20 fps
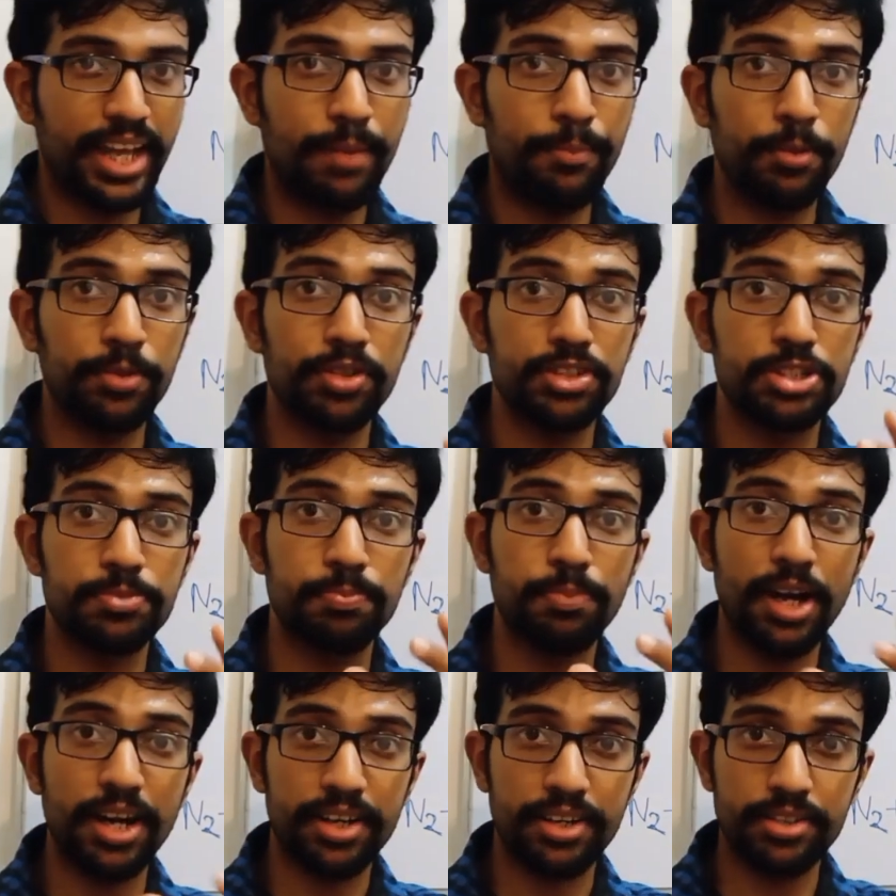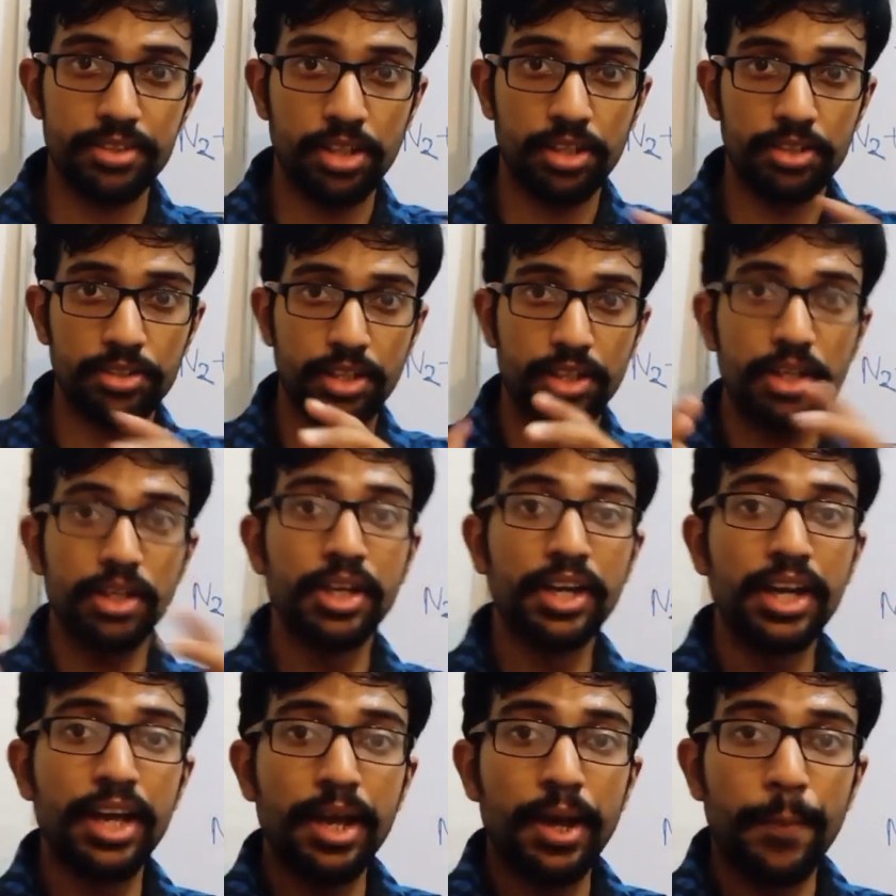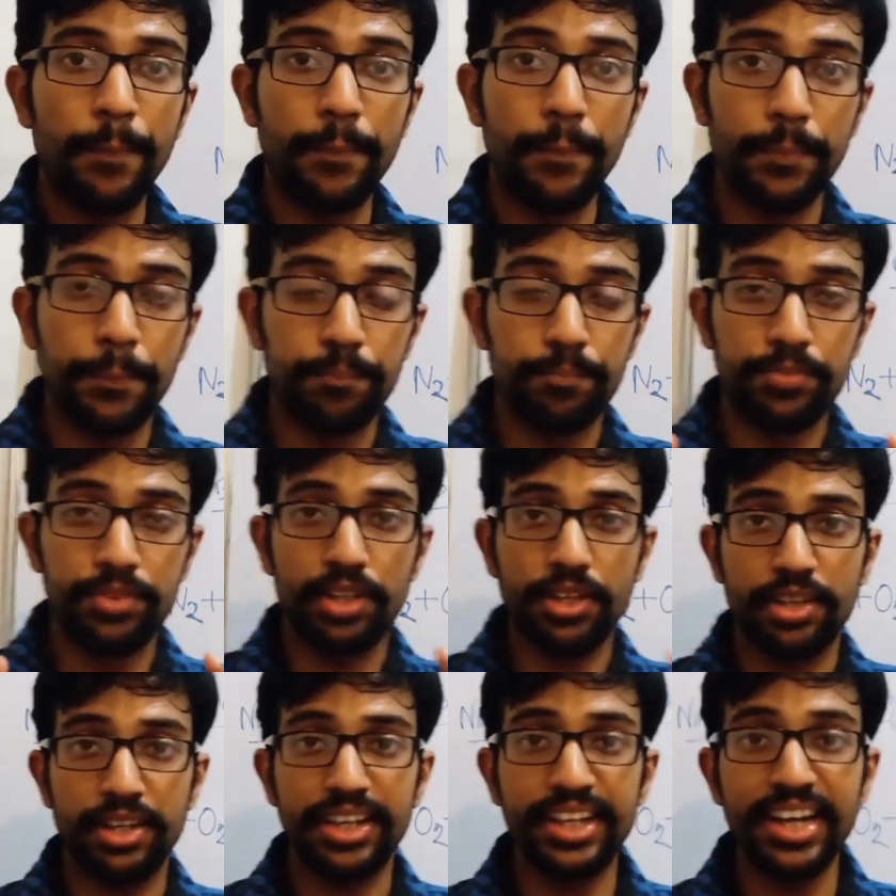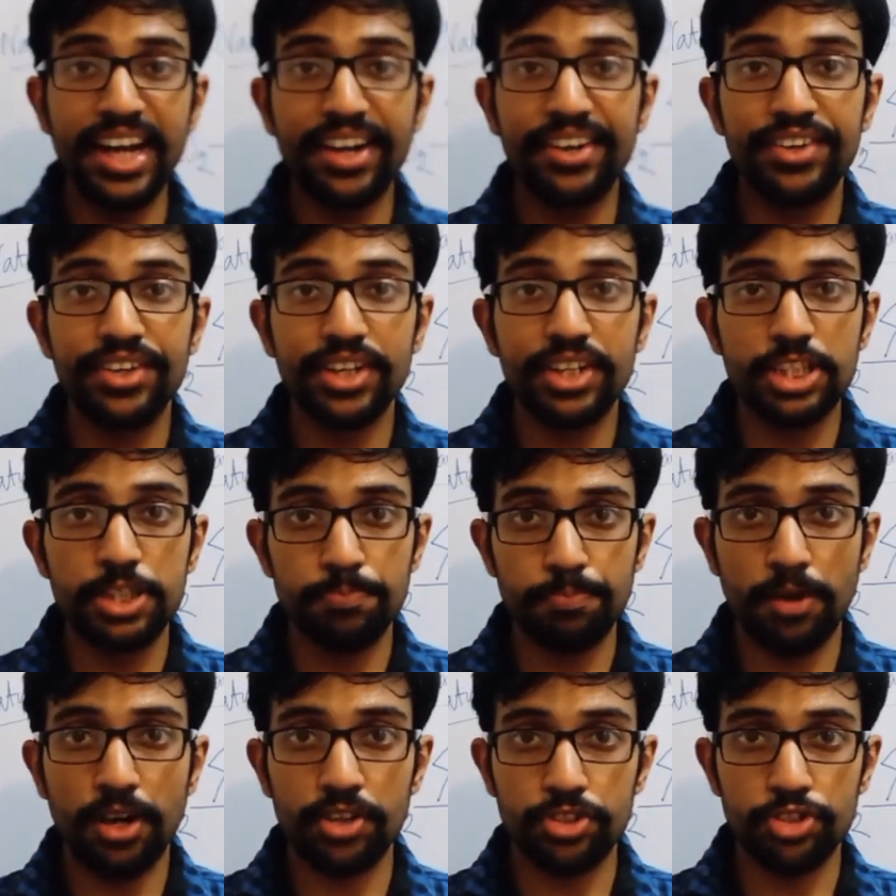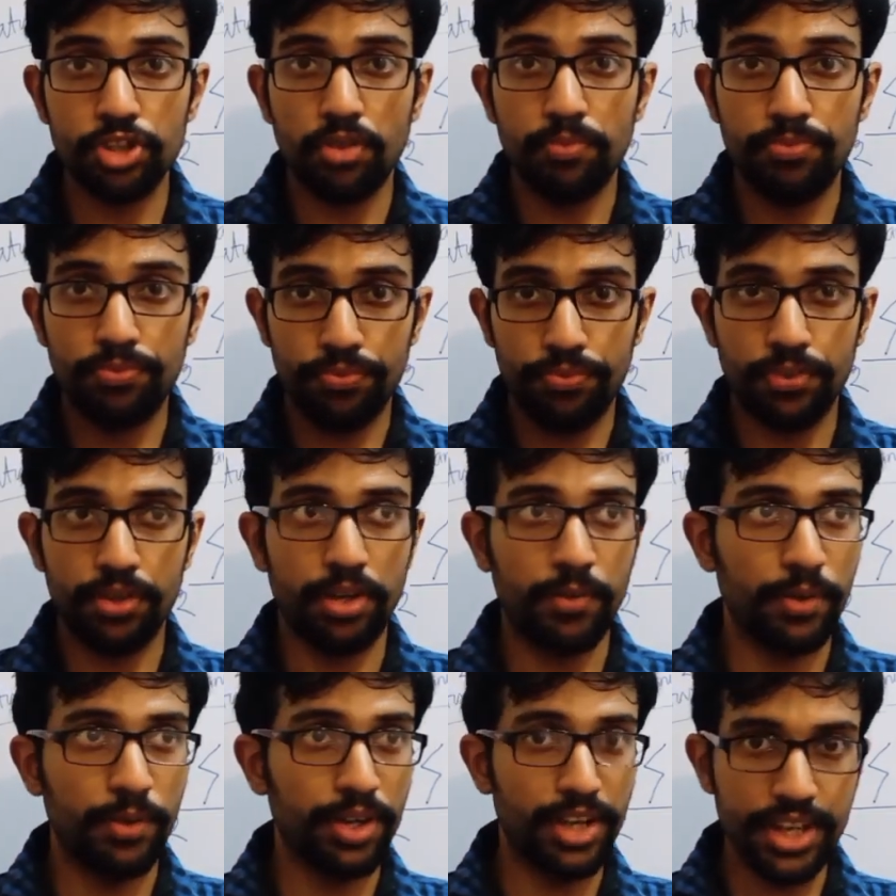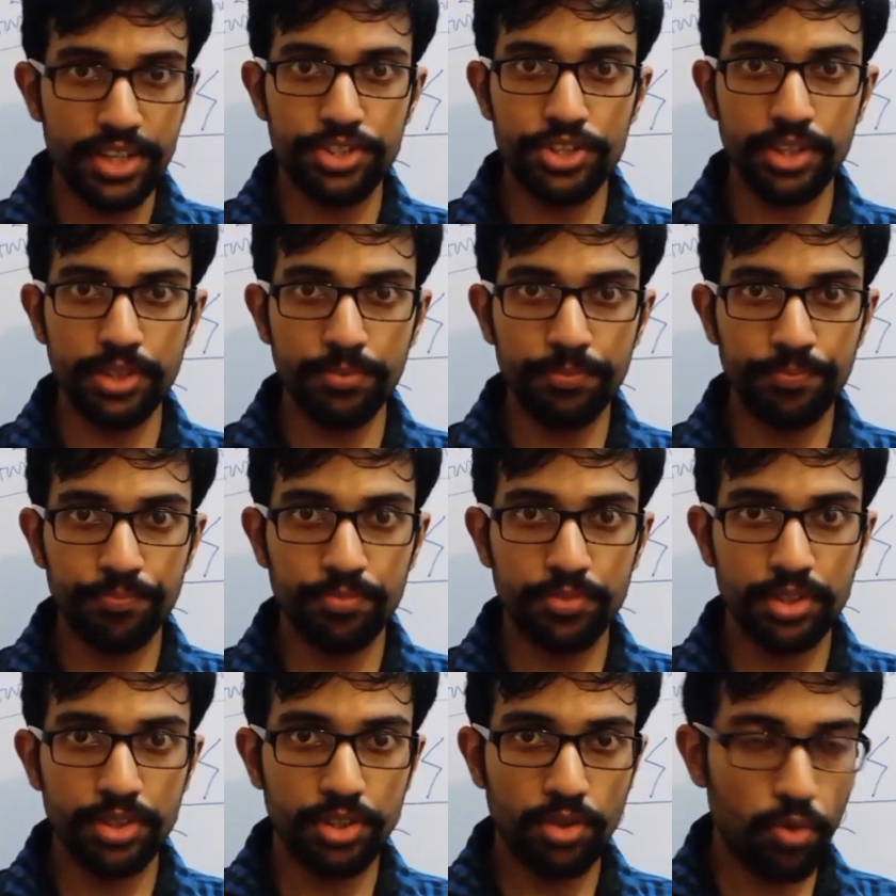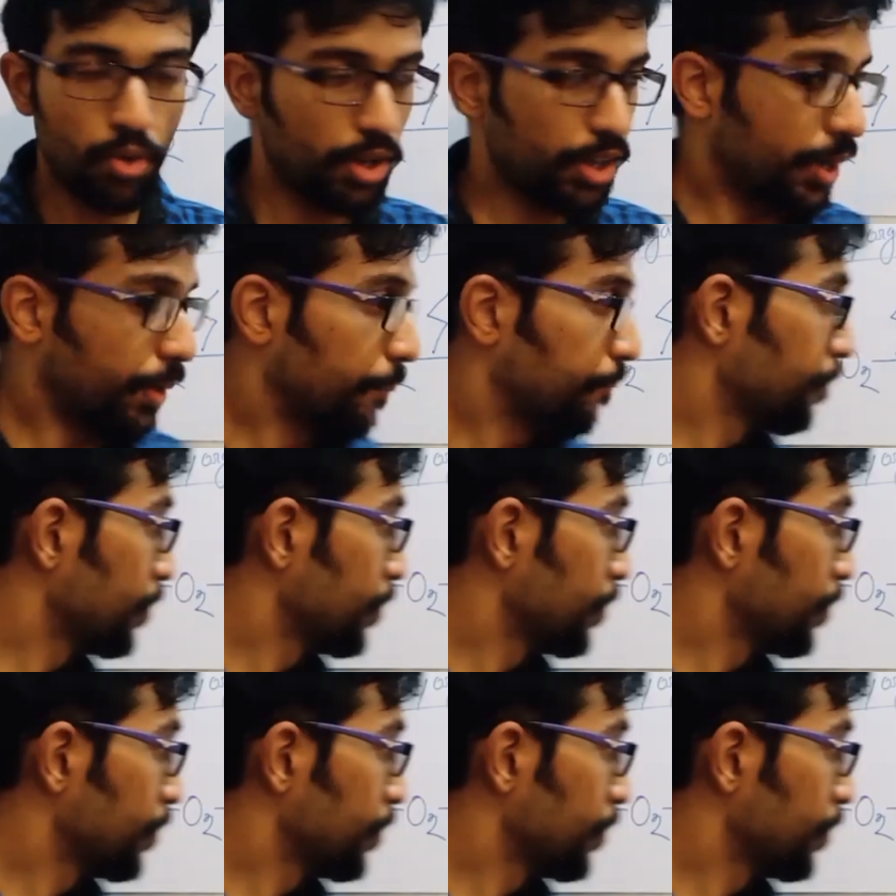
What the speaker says: spark, the electric sparks of our nature. Okay,